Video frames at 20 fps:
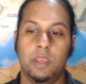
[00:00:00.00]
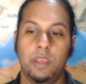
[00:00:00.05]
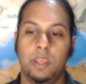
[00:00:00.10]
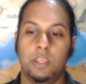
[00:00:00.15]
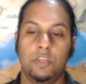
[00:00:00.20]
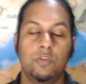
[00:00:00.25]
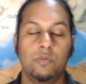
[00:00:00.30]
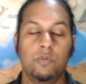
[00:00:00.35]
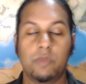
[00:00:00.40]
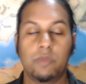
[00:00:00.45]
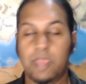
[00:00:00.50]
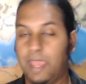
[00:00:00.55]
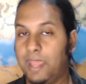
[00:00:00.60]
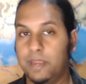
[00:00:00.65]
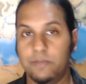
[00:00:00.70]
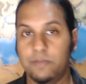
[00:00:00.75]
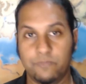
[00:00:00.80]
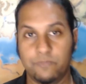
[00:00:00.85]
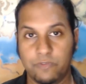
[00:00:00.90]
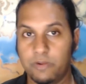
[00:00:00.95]
You
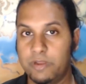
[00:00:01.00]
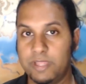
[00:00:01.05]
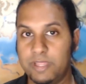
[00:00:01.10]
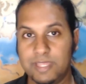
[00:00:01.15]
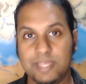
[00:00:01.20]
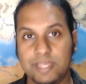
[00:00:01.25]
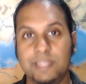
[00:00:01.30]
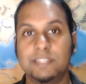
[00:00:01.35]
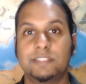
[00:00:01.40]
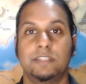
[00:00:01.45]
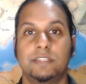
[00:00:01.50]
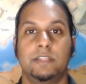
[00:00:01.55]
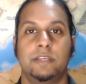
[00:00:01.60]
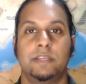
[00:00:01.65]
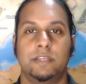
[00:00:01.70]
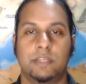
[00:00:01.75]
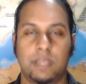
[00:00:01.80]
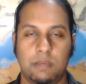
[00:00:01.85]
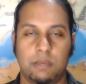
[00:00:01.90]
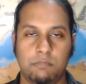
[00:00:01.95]
can very easily
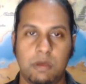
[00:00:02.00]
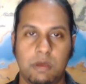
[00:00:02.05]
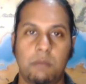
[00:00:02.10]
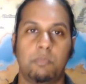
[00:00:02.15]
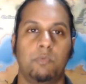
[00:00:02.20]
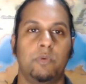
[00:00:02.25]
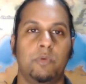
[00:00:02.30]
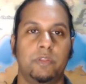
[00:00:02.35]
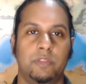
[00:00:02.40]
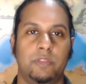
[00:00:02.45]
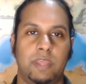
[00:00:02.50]
come up with